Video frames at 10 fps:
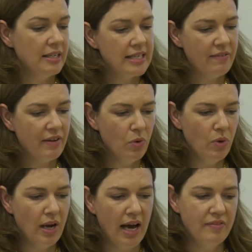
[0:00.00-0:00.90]
Saving
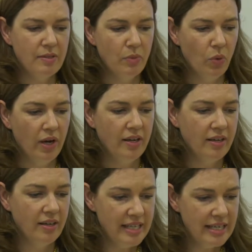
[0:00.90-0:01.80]
more lives and more
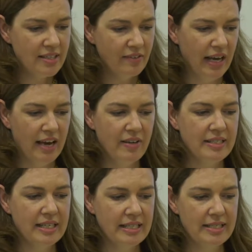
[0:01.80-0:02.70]
years of life
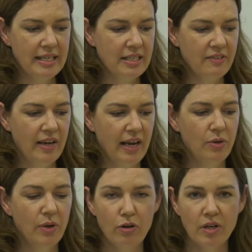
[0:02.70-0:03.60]
is a consensus
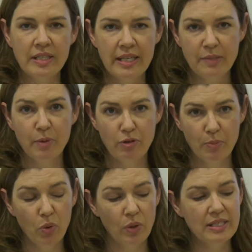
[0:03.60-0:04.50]
value across expert
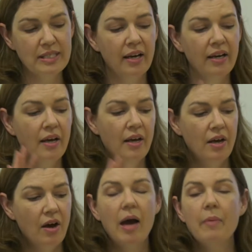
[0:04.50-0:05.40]
reports. Now,
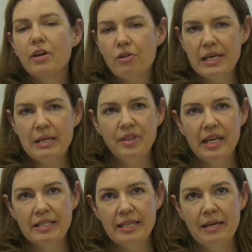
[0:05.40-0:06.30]
I would agree with
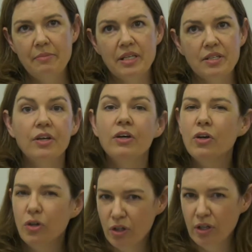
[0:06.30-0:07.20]
that statement
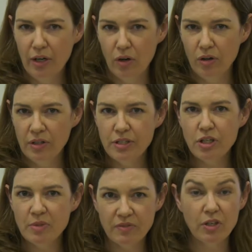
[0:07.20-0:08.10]
early on in
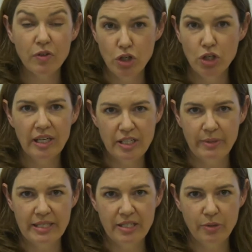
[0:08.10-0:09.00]
terms of sort of early
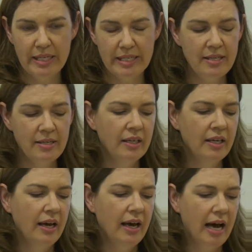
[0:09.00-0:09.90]
2020,
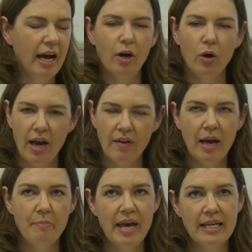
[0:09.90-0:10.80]
and I'll kind of
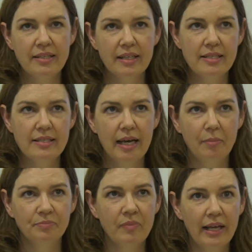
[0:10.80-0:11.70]
come back to this a
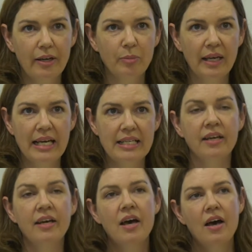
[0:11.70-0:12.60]
little bit
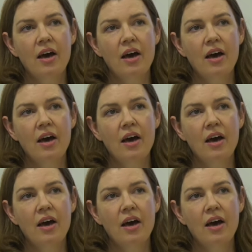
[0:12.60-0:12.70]
later.